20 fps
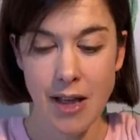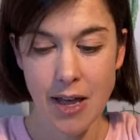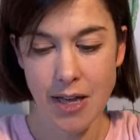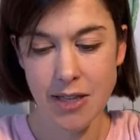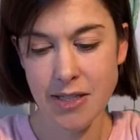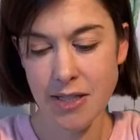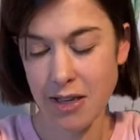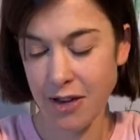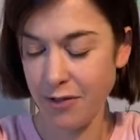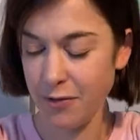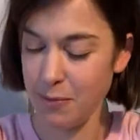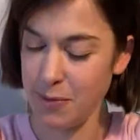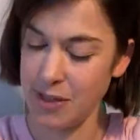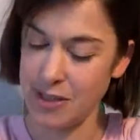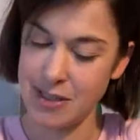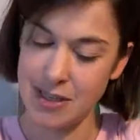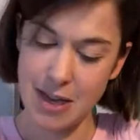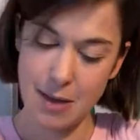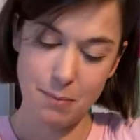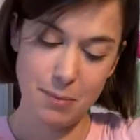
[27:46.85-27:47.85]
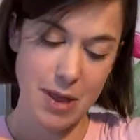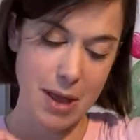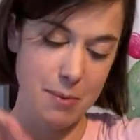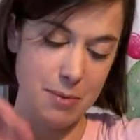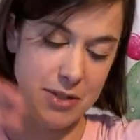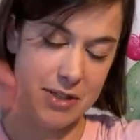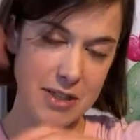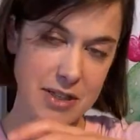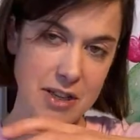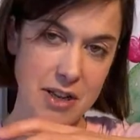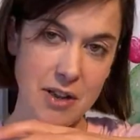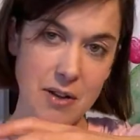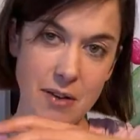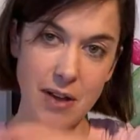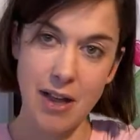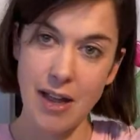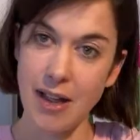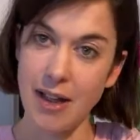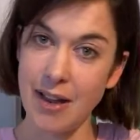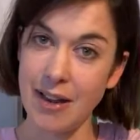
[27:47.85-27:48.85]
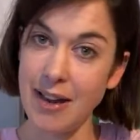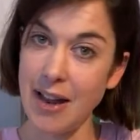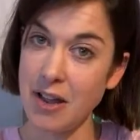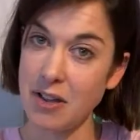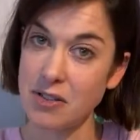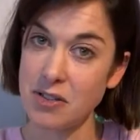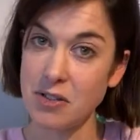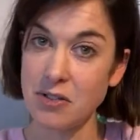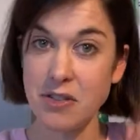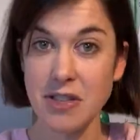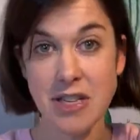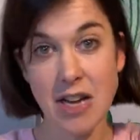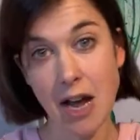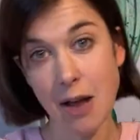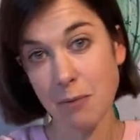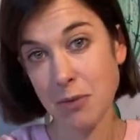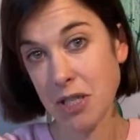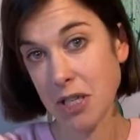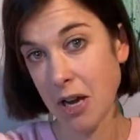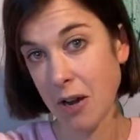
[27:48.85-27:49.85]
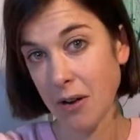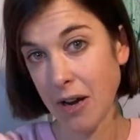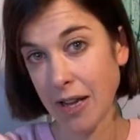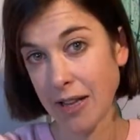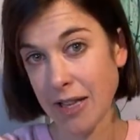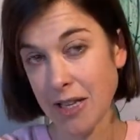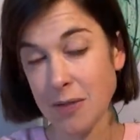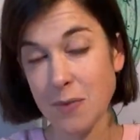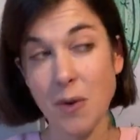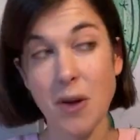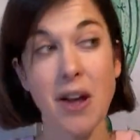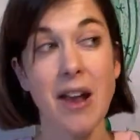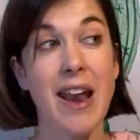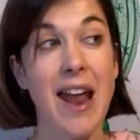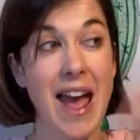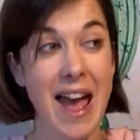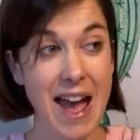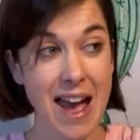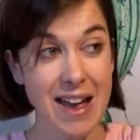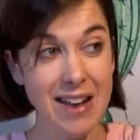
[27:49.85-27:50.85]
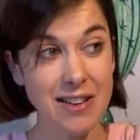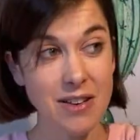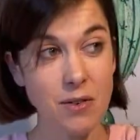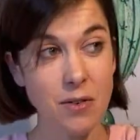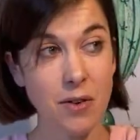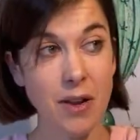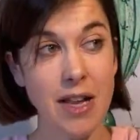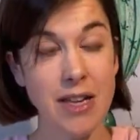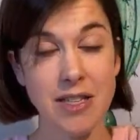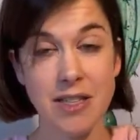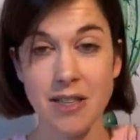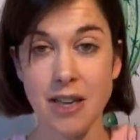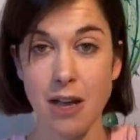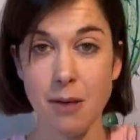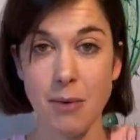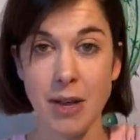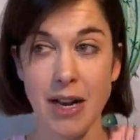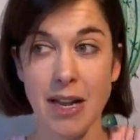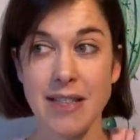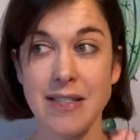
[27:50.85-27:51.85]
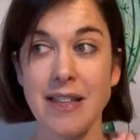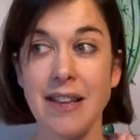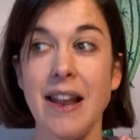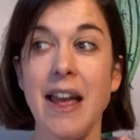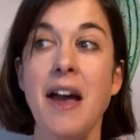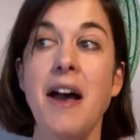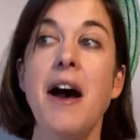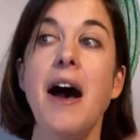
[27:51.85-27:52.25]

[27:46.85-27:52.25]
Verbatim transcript: it's enough for me to be able to do a LEGO Storytime show like this one, and an all ages home lesson,